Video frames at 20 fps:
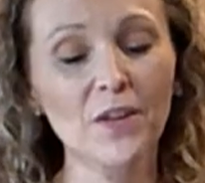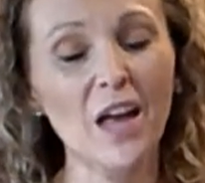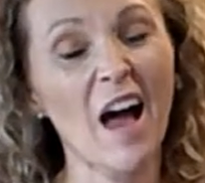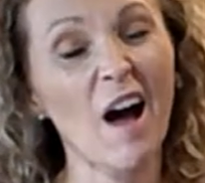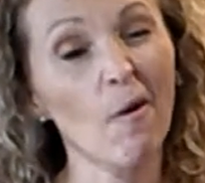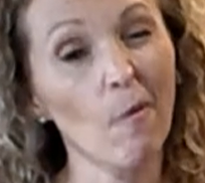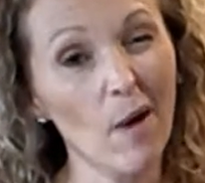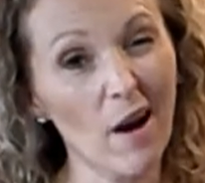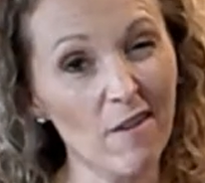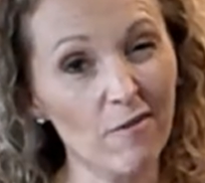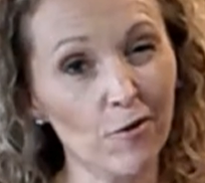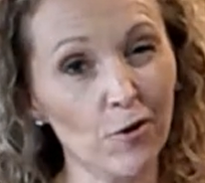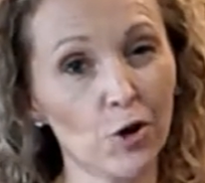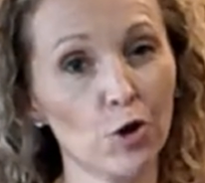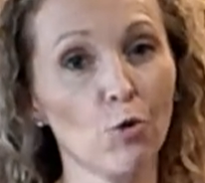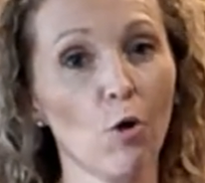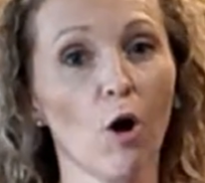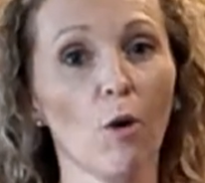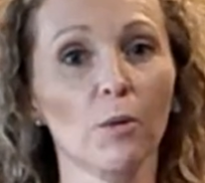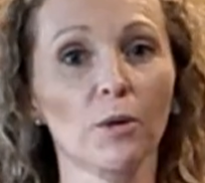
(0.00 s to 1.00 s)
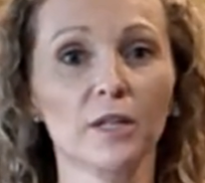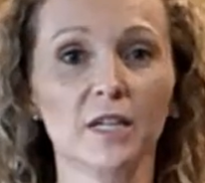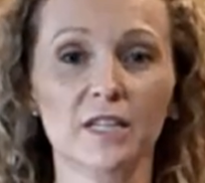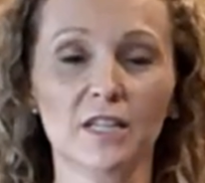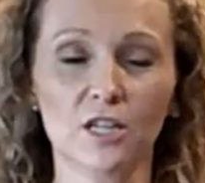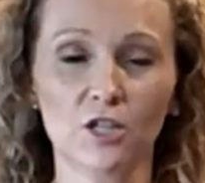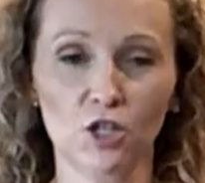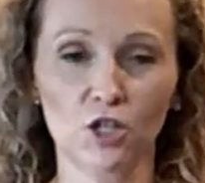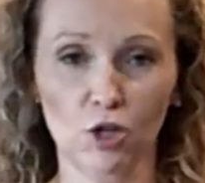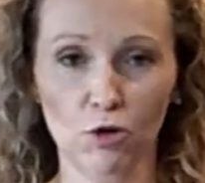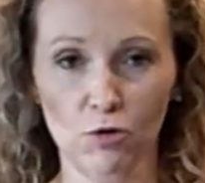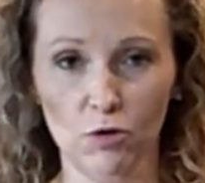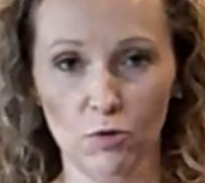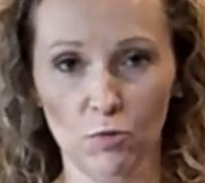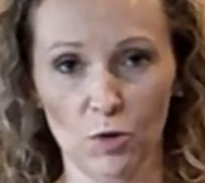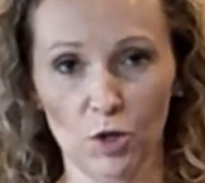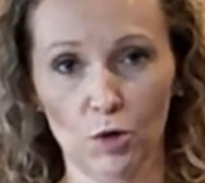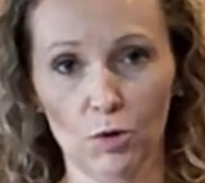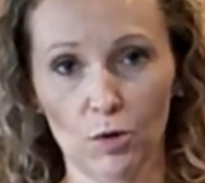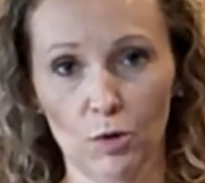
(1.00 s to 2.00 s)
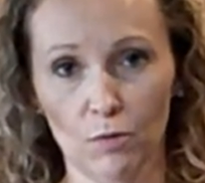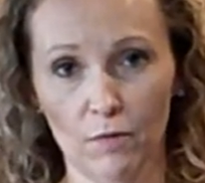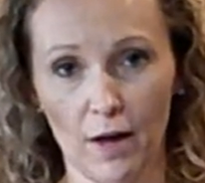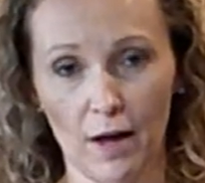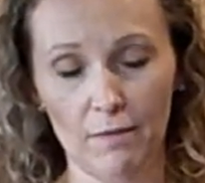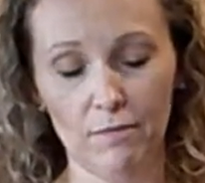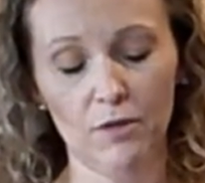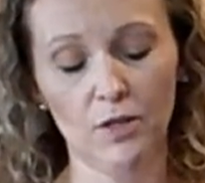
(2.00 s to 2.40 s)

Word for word: However, you are releasing juices when you do that.